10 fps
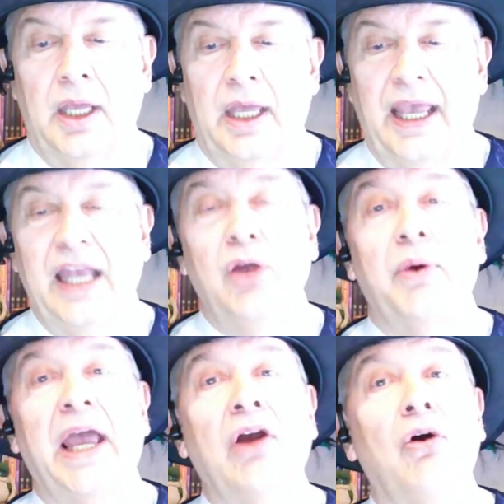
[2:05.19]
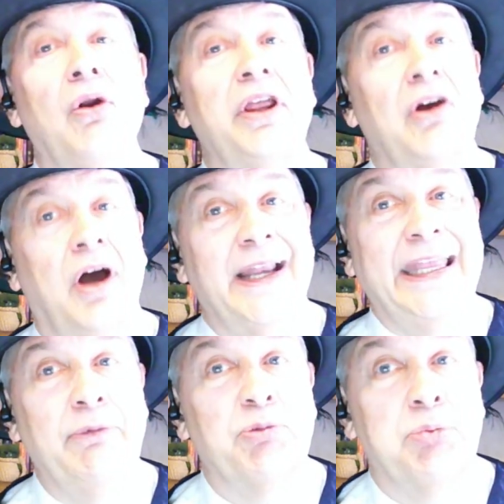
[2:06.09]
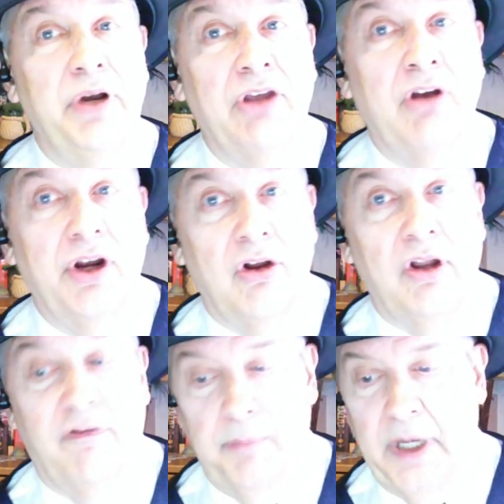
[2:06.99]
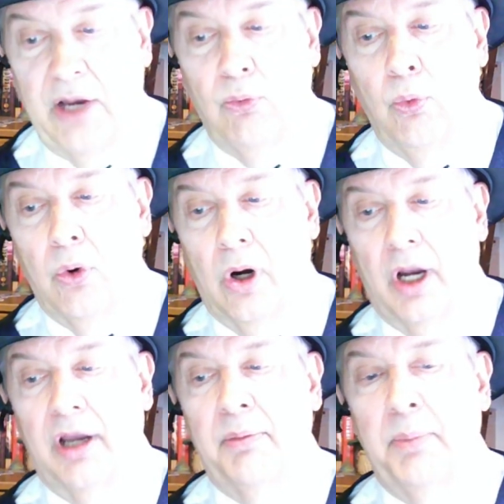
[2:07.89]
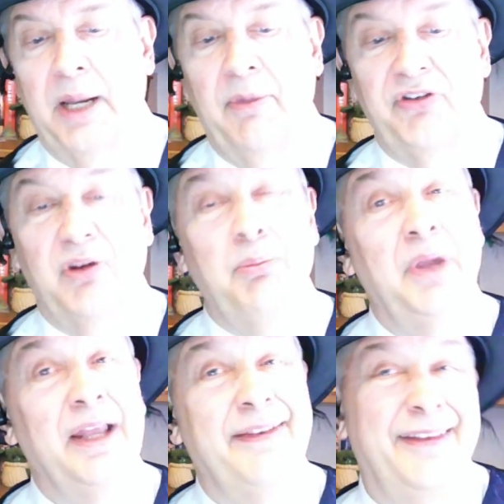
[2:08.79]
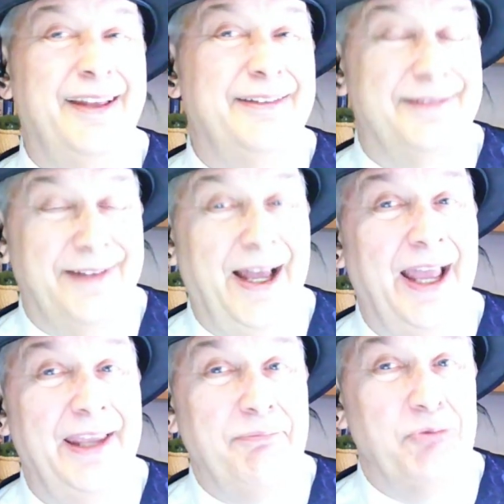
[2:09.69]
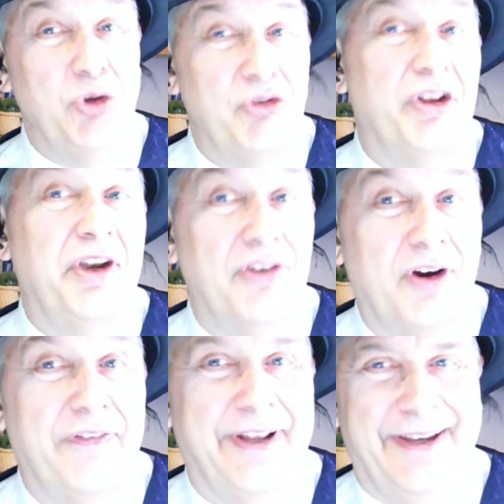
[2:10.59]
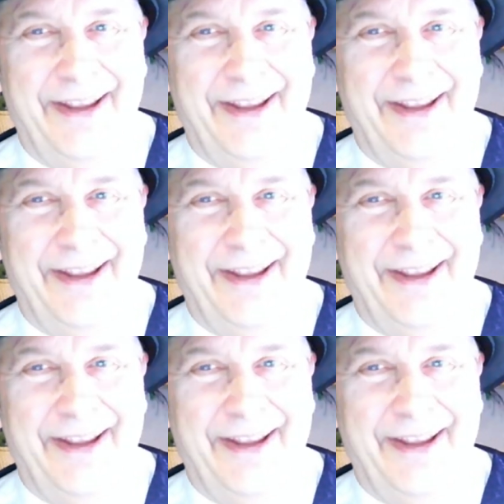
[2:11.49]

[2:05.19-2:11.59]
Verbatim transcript: Anyway, early on, he was pretty critical of my work, but I must admit that I usually deserved it.